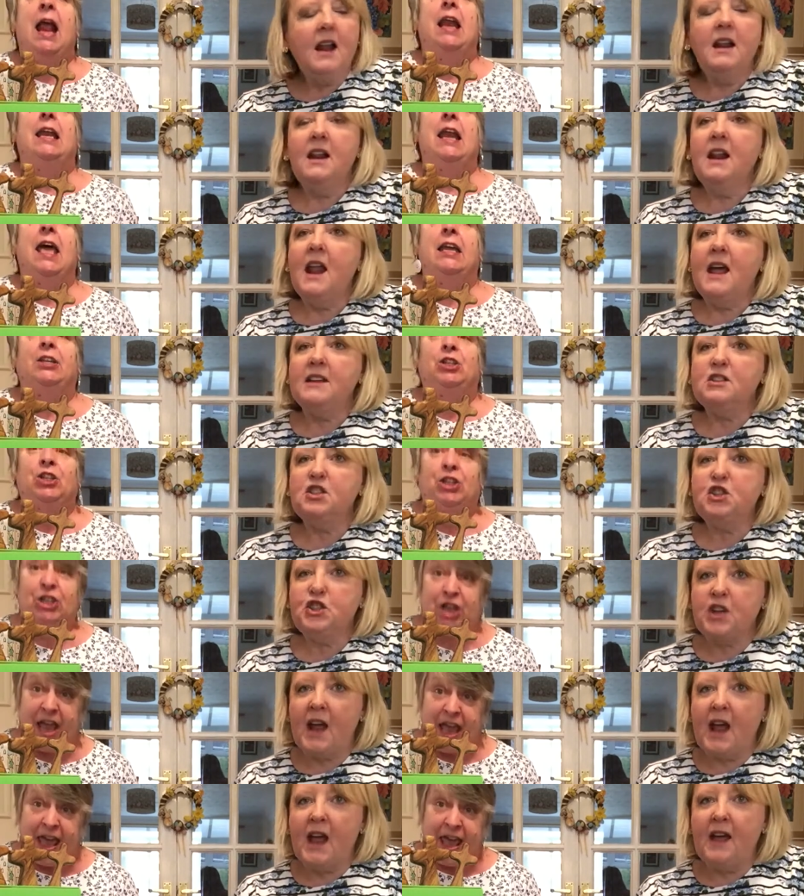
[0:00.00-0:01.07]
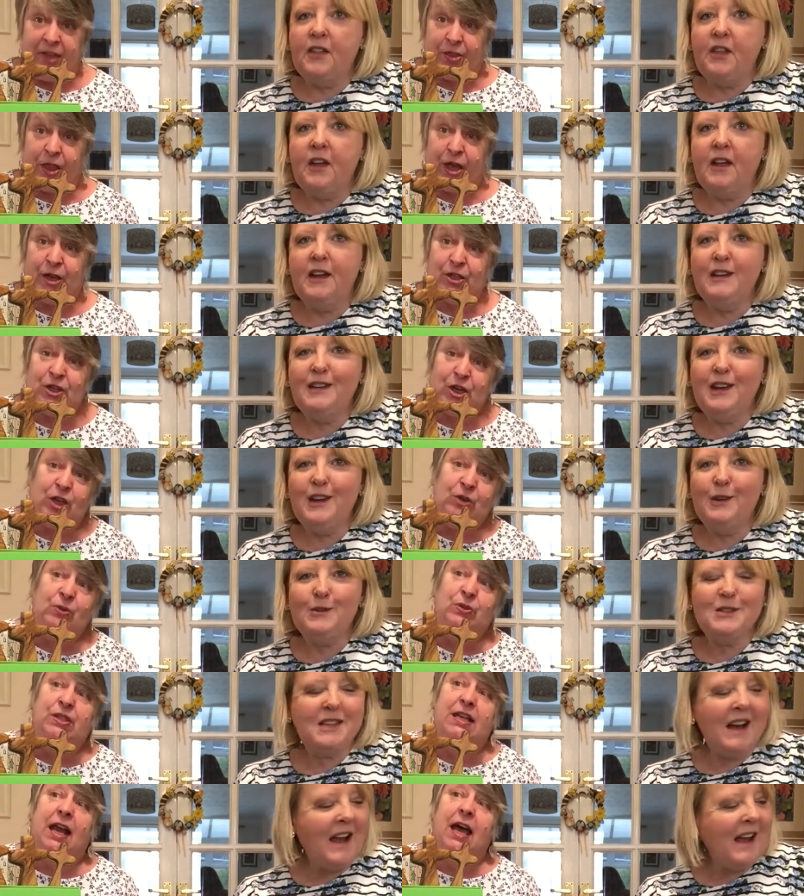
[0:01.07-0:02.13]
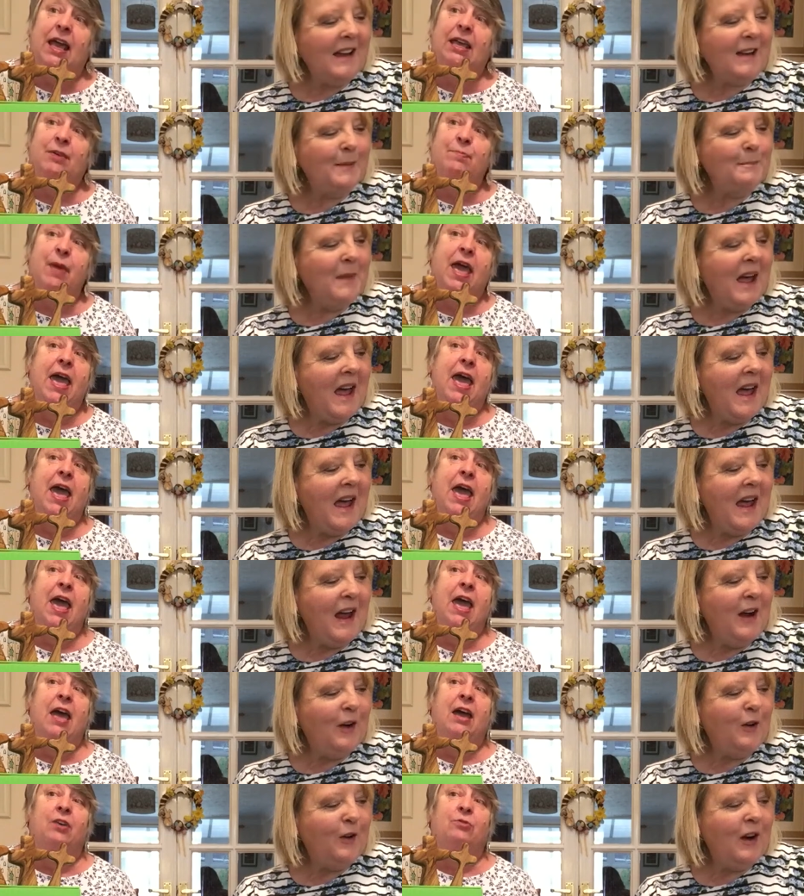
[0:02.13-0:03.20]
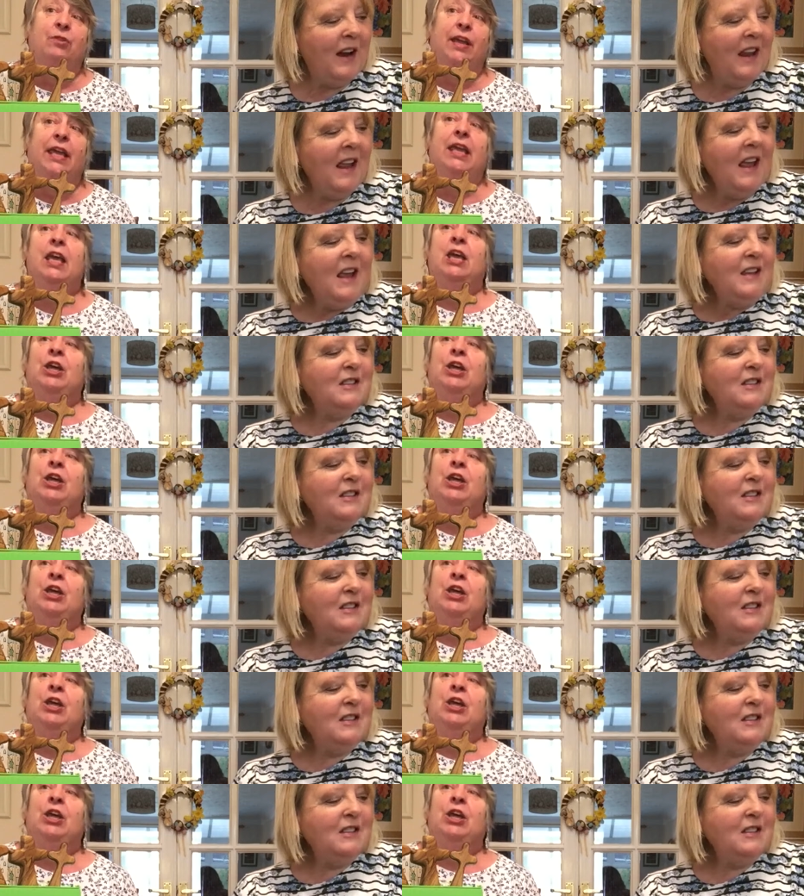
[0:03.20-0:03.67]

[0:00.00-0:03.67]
Speaker 1: Let's share the news like Mary,